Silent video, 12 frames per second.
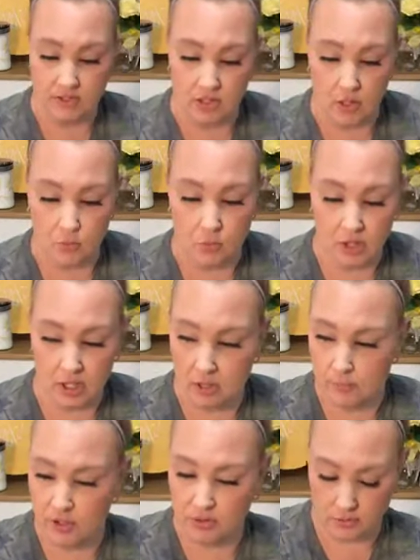So we're
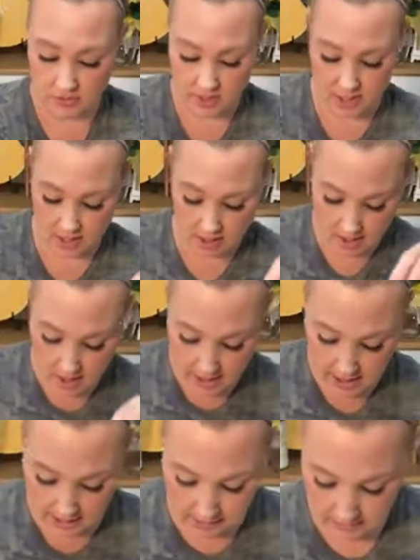gonna put those there,
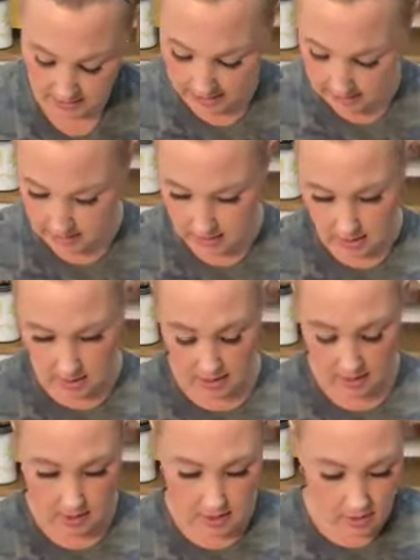and then
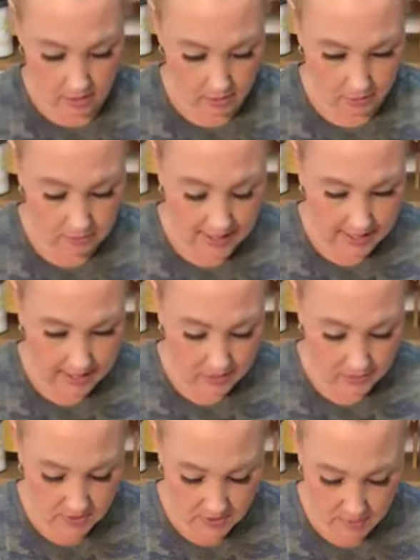the
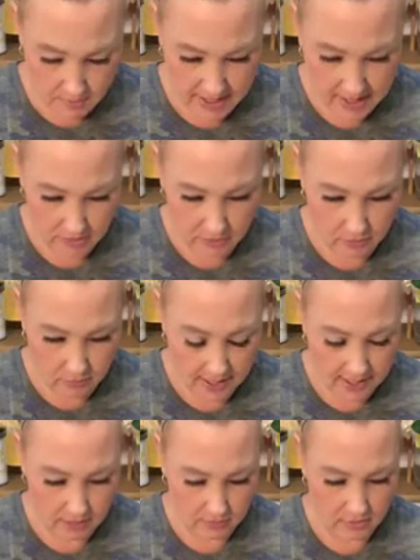back of the
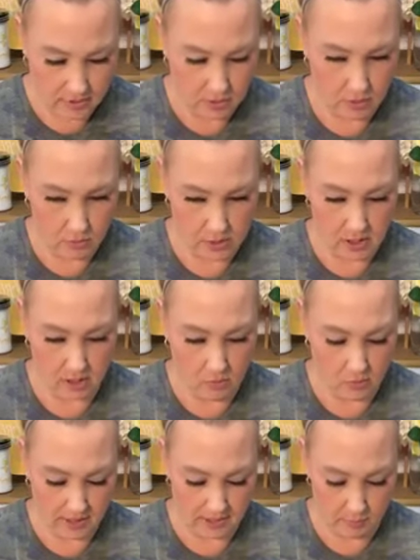round, we are
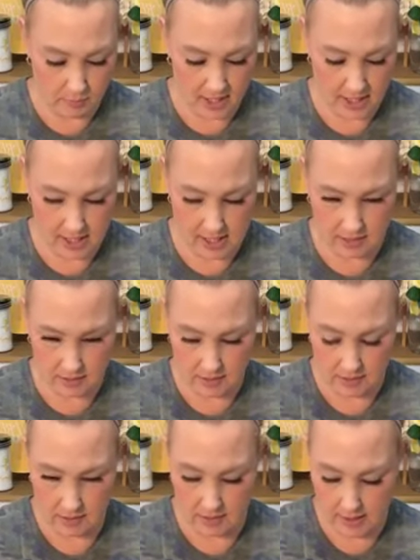going to
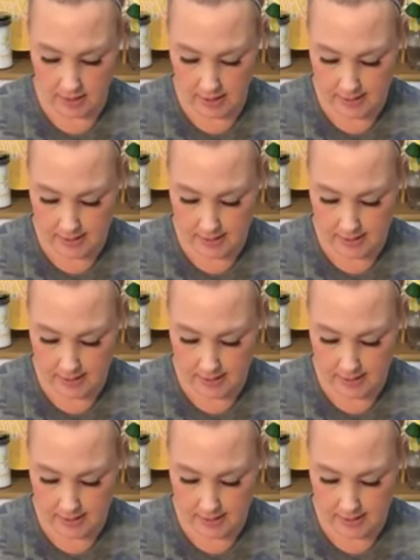paint,